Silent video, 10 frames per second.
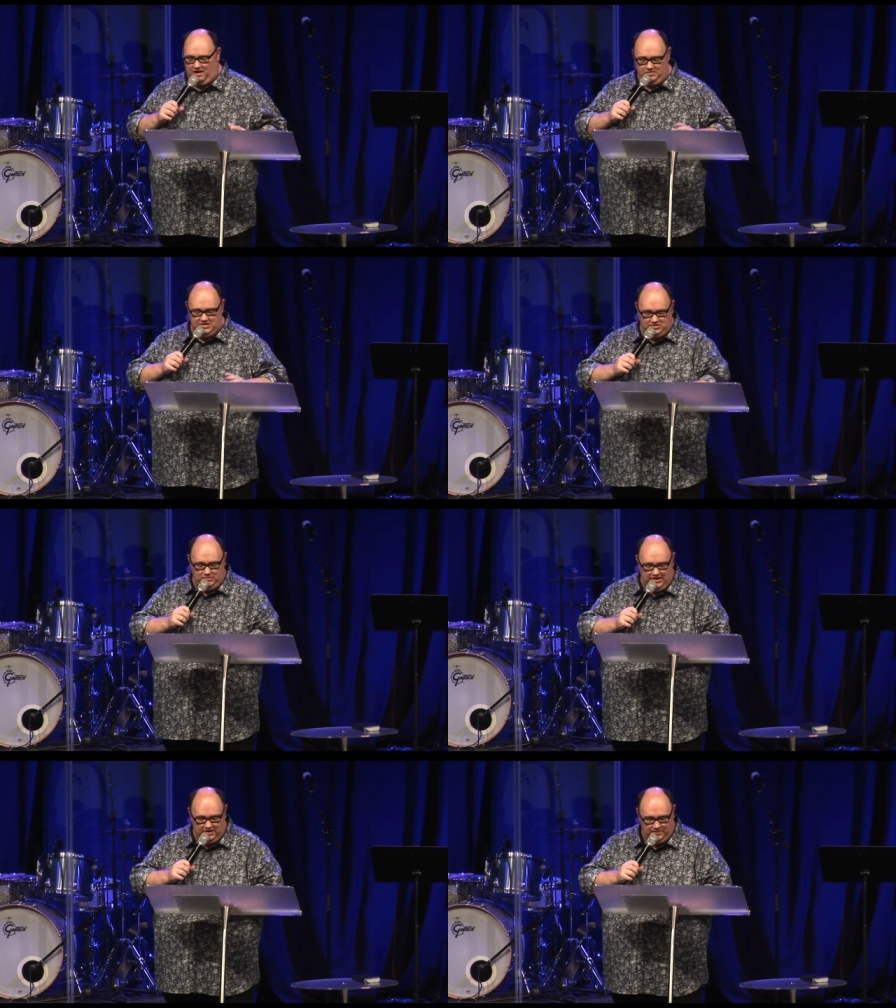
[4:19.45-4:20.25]
And this
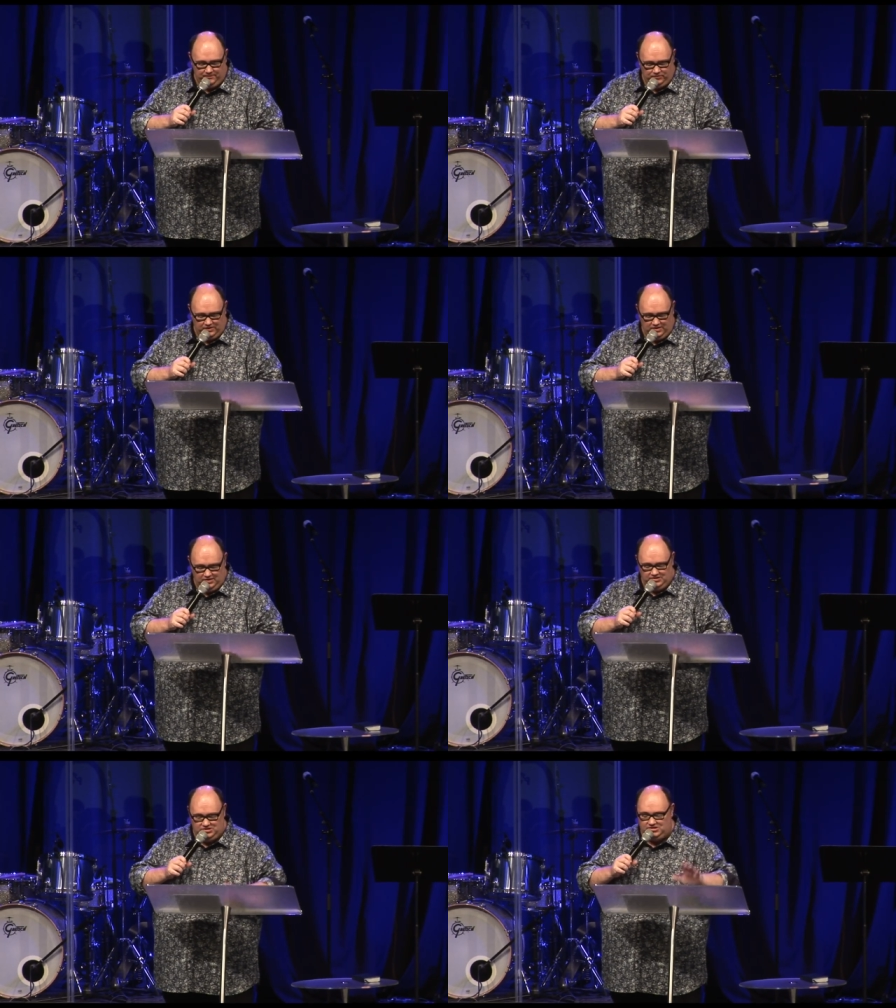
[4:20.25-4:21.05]
week,
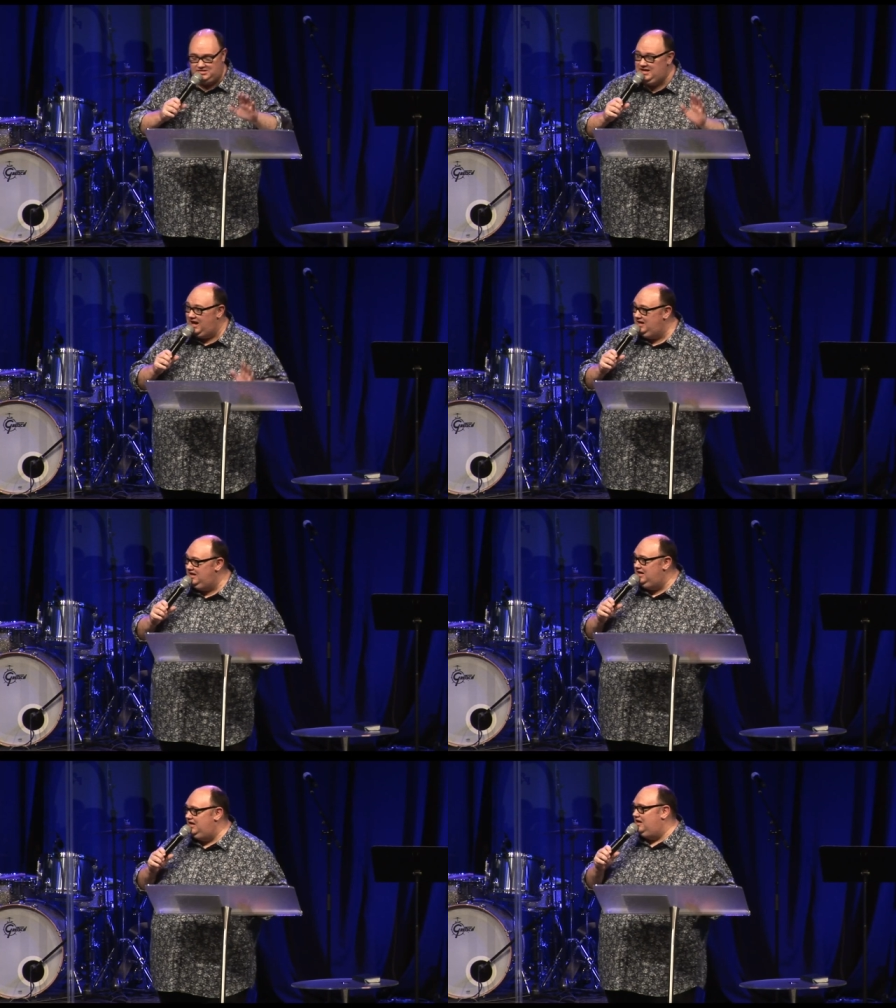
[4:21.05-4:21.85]

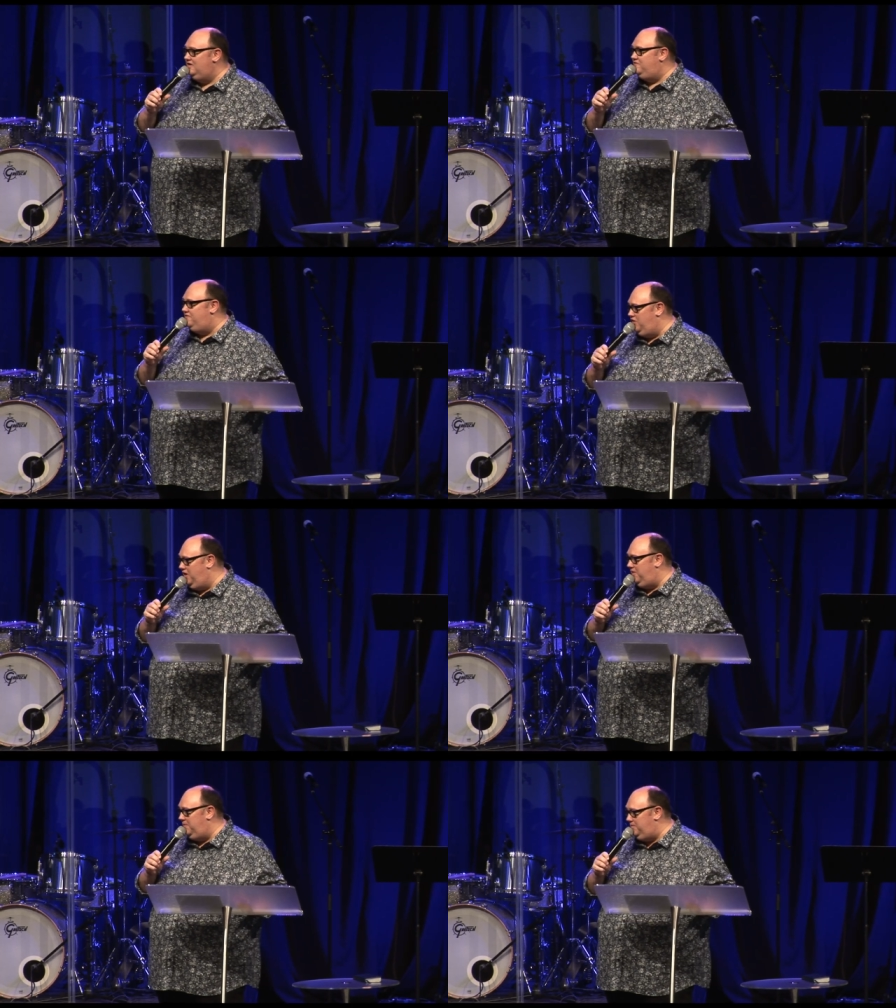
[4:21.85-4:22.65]
standing
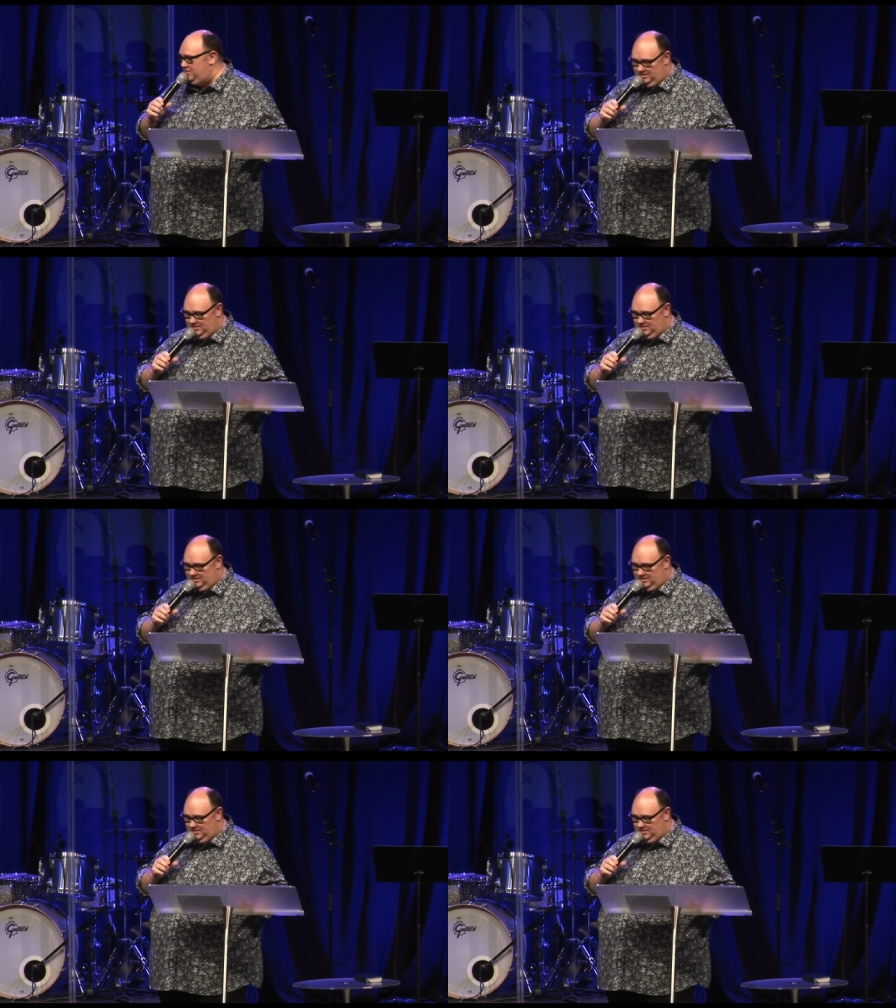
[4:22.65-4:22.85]
firm,